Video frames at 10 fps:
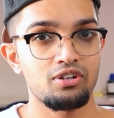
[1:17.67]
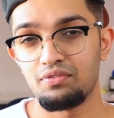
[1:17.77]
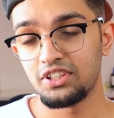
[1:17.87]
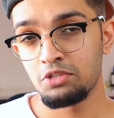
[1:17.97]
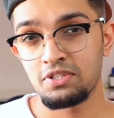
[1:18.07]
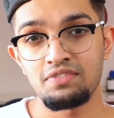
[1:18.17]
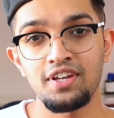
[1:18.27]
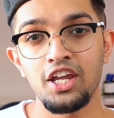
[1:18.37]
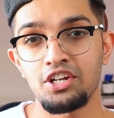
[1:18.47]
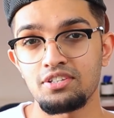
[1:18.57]
With the
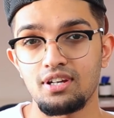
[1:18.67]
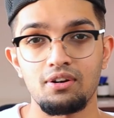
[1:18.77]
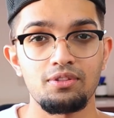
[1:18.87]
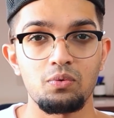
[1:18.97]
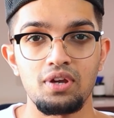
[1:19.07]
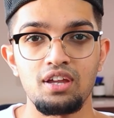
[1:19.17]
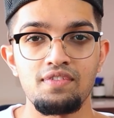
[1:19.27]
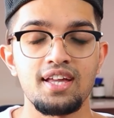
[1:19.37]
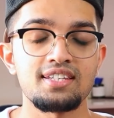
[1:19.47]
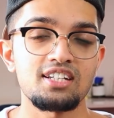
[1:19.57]
specifications out of the way,
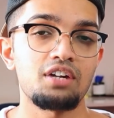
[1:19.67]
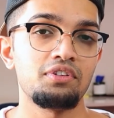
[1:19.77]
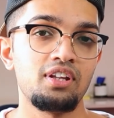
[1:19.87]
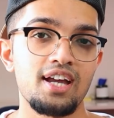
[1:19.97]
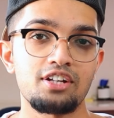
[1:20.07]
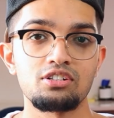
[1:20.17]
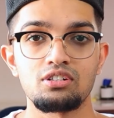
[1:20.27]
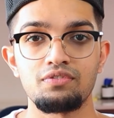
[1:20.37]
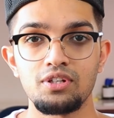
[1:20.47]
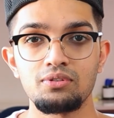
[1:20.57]
we can start with the actual
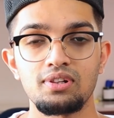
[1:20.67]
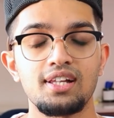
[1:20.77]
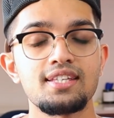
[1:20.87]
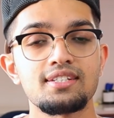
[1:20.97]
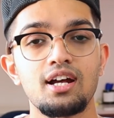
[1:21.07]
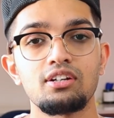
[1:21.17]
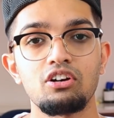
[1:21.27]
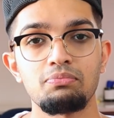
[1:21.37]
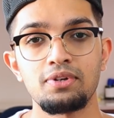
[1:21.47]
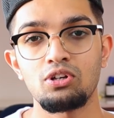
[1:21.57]
review. Let's start
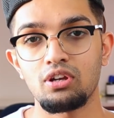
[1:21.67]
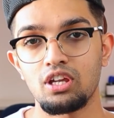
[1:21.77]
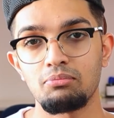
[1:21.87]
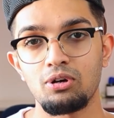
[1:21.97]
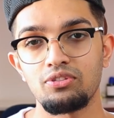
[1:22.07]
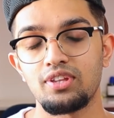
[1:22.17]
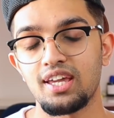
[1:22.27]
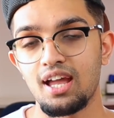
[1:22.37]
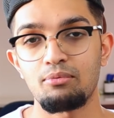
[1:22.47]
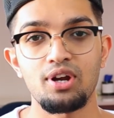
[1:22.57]
off by talking about the
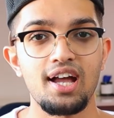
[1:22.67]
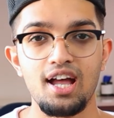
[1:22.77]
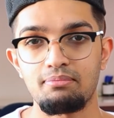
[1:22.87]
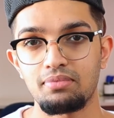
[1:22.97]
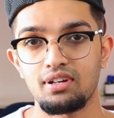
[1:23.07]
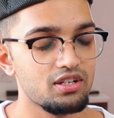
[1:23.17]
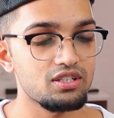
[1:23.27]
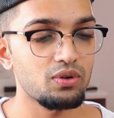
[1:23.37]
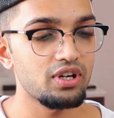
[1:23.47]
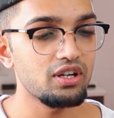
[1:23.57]
camera app.
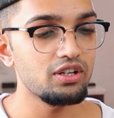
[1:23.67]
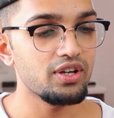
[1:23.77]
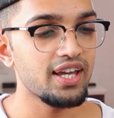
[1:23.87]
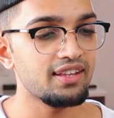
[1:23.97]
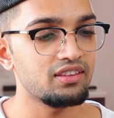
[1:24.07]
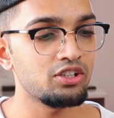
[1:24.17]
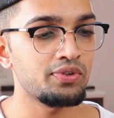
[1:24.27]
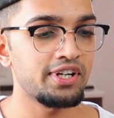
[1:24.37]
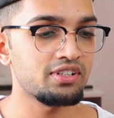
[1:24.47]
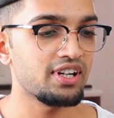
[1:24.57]
So here you get the
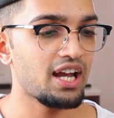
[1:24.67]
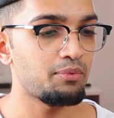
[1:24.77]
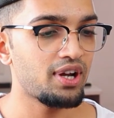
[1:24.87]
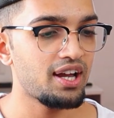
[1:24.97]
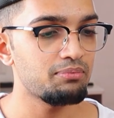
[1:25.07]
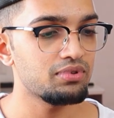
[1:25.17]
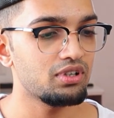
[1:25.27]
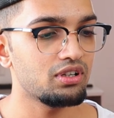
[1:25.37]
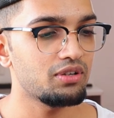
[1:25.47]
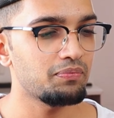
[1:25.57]
traditional camera
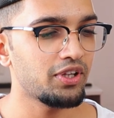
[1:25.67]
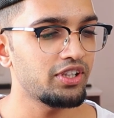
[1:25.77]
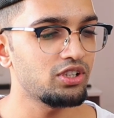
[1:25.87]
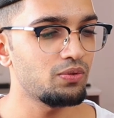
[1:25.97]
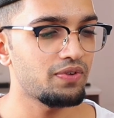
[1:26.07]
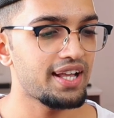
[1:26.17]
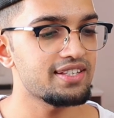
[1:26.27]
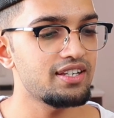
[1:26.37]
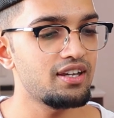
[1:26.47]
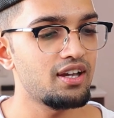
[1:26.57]
app, nothing too
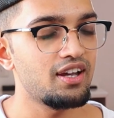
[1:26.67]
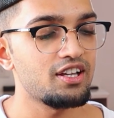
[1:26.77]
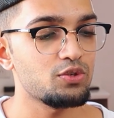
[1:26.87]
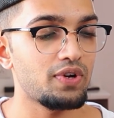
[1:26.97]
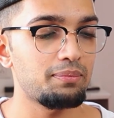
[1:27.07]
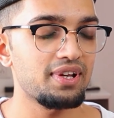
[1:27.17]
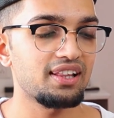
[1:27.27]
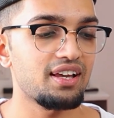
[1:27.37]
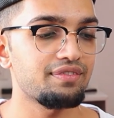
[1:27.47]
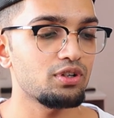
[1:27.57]
fancy.
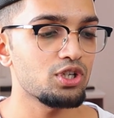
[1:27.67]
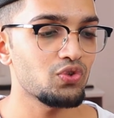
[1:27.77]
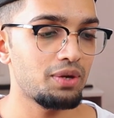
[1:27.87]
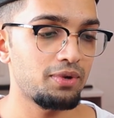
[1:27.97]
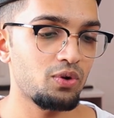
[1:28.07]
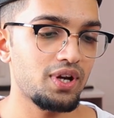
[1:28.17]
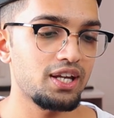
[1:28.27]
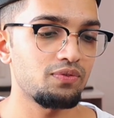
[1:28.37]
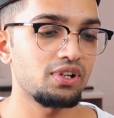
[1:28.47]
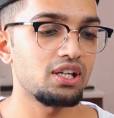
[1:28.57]
Swiping left or swiping
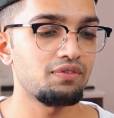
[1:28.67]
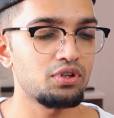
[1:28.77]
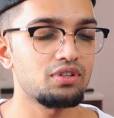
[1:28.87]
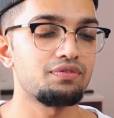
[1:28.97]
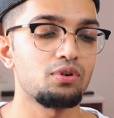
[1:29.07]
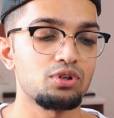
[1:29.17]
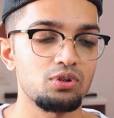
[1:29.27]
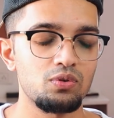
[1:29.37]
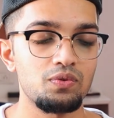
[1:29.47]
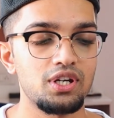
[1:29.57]
right will give you the
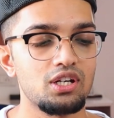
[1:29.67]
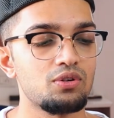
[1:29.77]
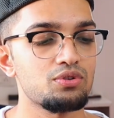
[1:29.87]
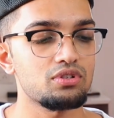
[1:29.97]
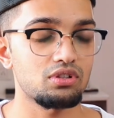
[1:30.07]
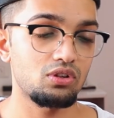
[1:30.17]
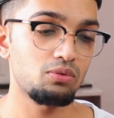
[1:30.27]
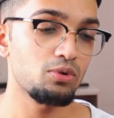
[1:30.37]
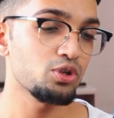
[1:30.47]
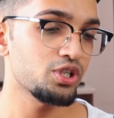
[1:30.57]
photo, video,
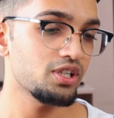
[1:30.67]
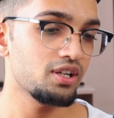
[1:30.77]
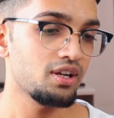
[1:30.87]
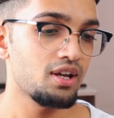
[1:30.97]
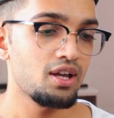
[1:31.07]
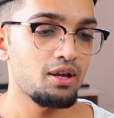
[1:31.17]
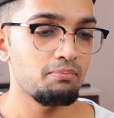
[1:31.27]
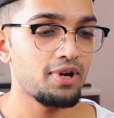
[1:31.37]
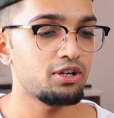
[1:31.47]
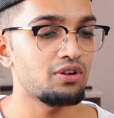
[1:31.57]
slow motion,
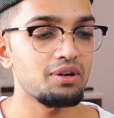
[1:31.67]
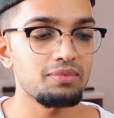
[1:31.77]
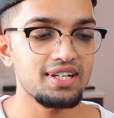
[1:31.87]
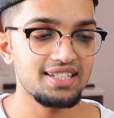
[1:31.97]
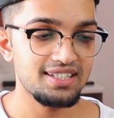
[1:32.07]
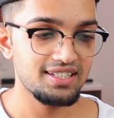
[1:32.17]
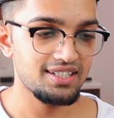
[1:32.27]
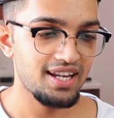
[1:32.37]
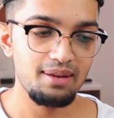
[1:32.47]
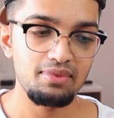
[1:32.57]
panorama,
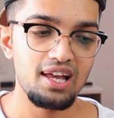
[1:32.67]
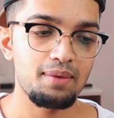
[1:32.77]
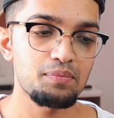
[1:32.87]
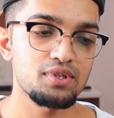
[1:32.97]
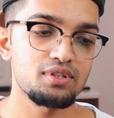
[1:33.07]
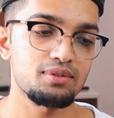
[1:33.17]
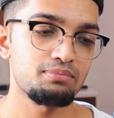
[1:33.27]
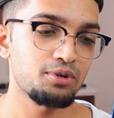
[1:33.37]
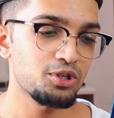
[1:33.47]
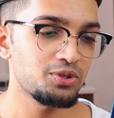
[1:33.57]
time-lapse,
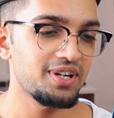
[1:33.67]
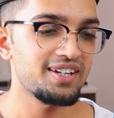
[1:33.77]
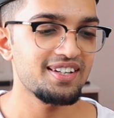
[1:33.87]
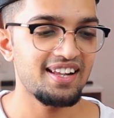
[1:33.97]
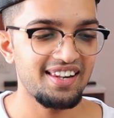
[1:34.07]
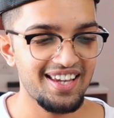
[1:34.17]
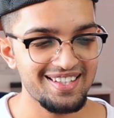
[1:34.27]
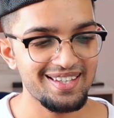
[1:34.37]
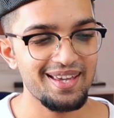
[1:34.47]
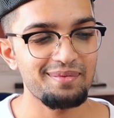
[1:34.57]
portrait,
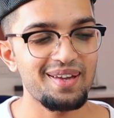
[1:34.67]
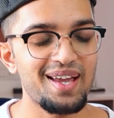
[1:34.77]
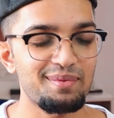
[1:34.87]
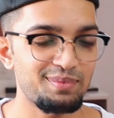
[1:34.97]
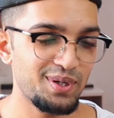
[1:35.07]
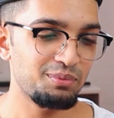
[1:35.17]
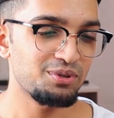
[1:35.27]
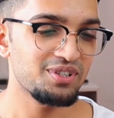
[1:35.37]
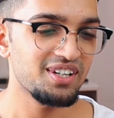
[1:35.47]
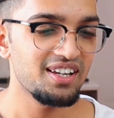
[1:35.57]
nightscape, and pro
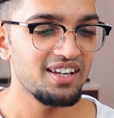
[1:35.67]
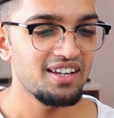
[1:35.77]
mode.